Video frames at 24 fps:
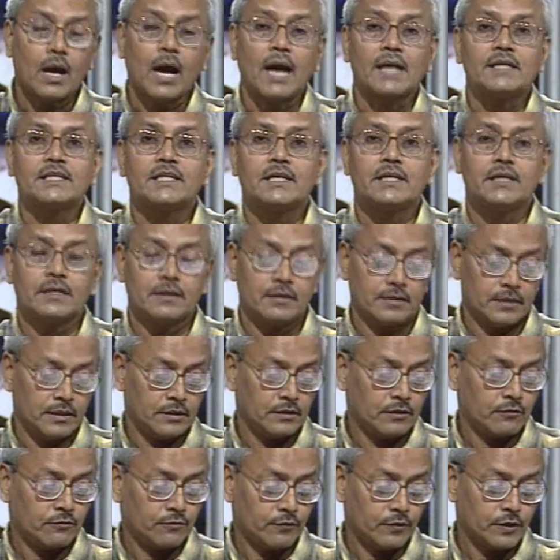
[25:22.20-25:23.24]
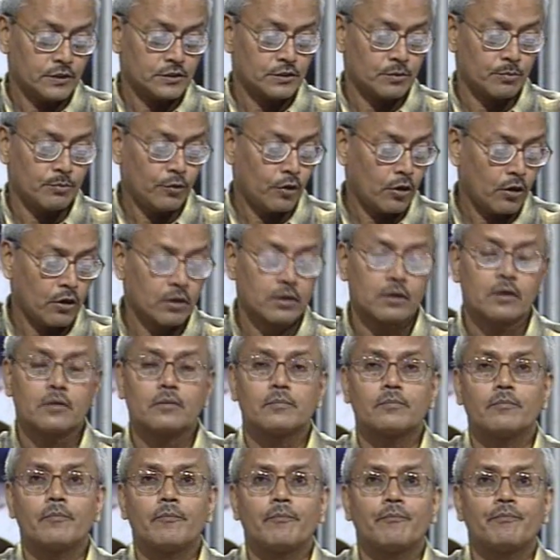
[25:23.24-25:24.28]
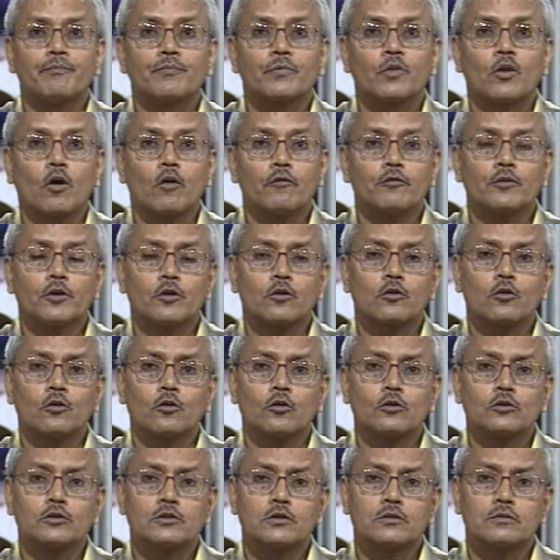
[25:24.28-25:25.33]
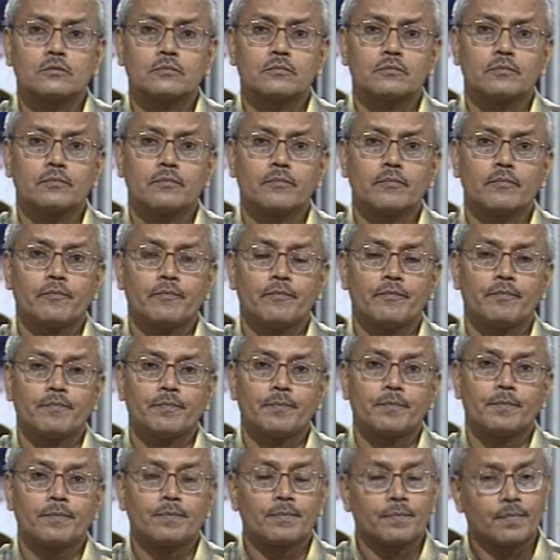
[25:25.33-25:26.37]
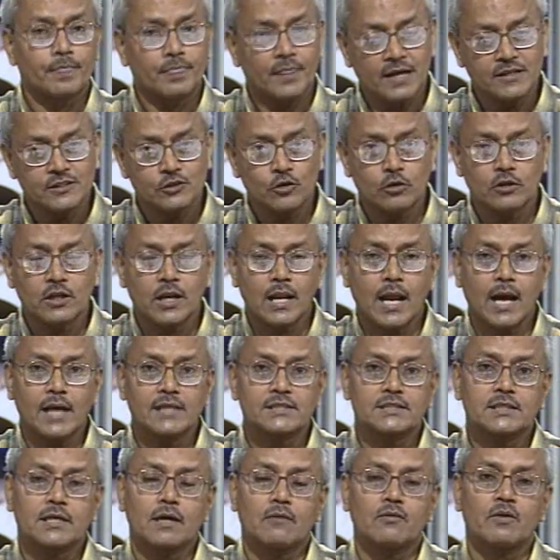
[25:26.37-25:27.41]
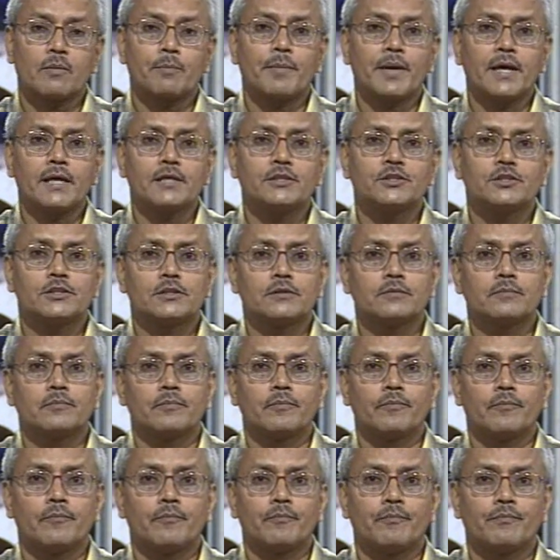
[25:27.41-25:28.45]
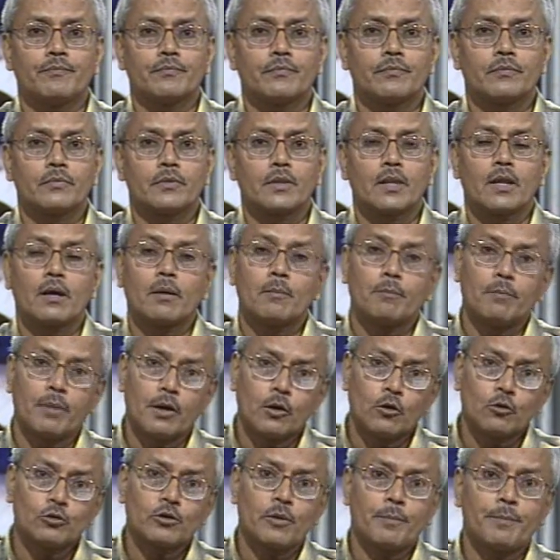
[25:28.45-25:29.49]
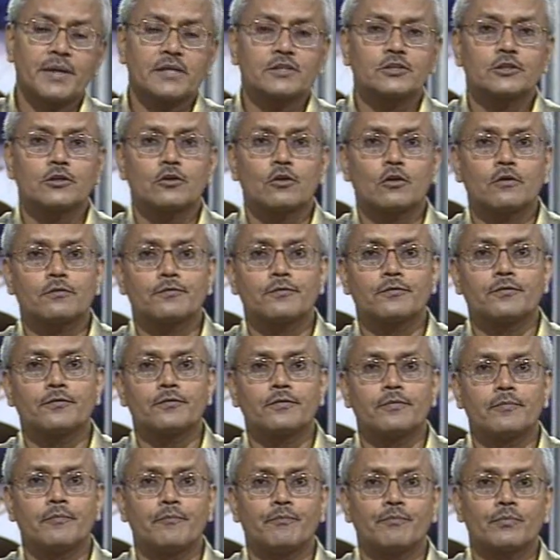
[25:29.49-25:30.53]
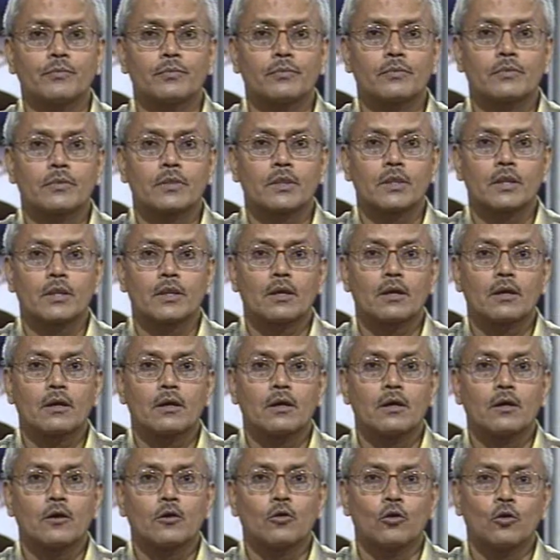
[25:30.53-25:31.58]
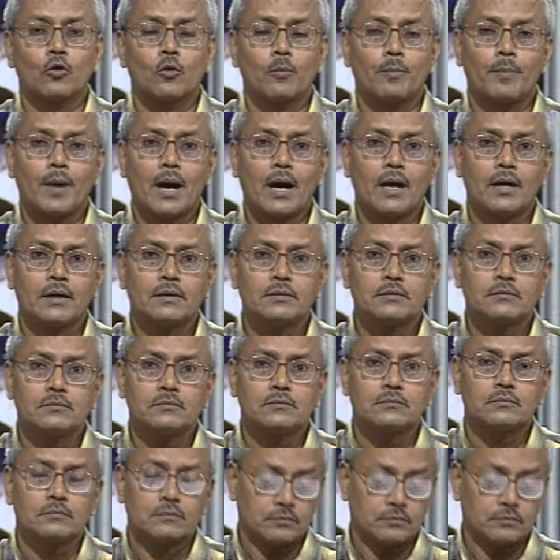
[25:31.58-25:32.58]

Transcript: ideally in the first block of your course, that is on the last cover page, below the picture of Goddo Pahan,